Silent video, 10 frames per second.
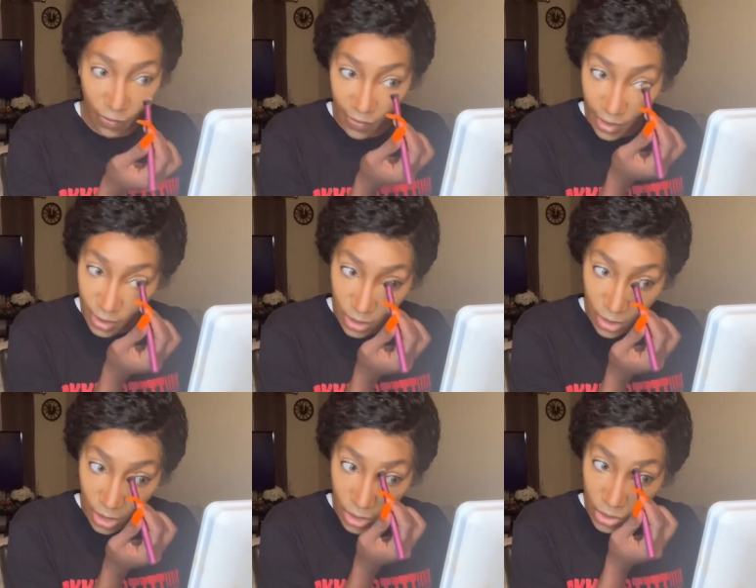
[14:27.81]

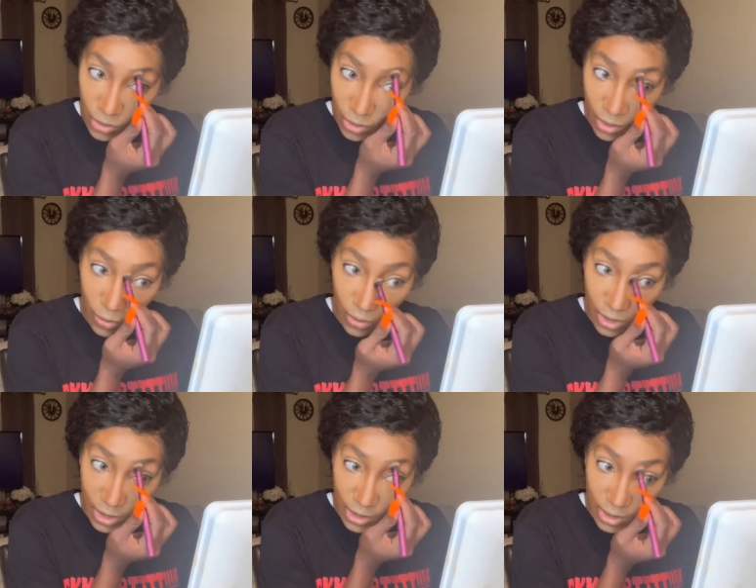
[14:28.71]
finish contouring with
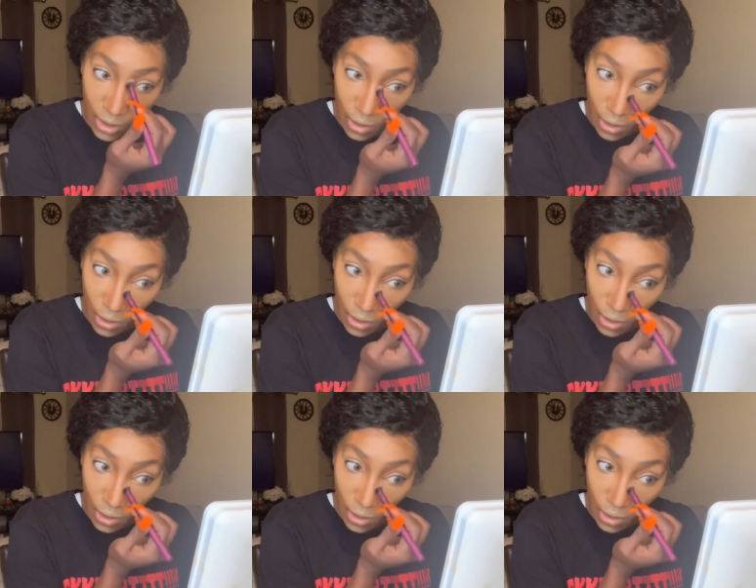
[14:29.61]
this.